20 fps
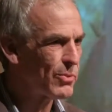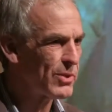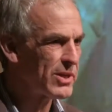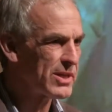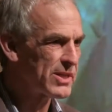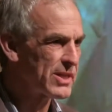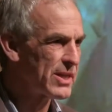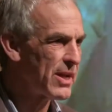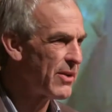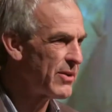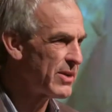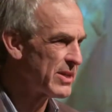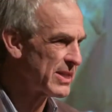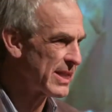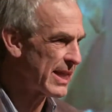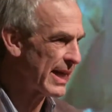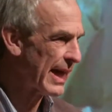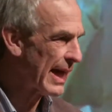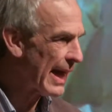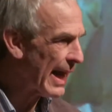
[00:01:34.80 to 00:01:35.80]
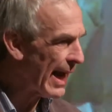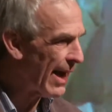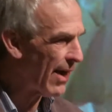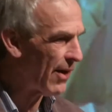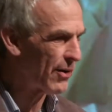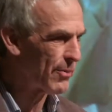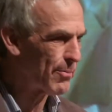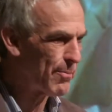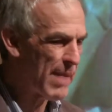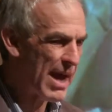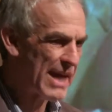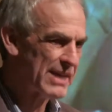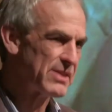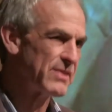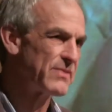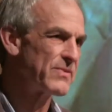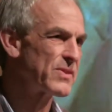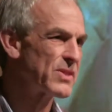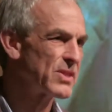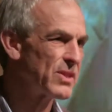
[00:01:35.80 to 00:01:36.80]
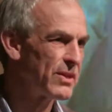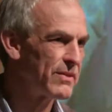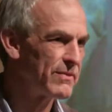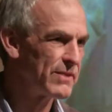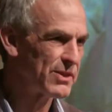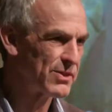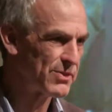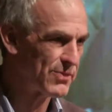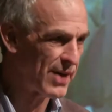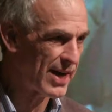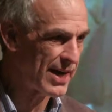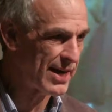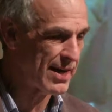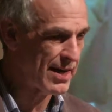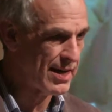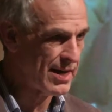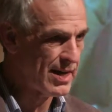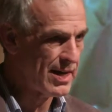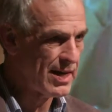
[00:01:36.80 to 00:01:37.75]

what is known as the cloud, massive servers run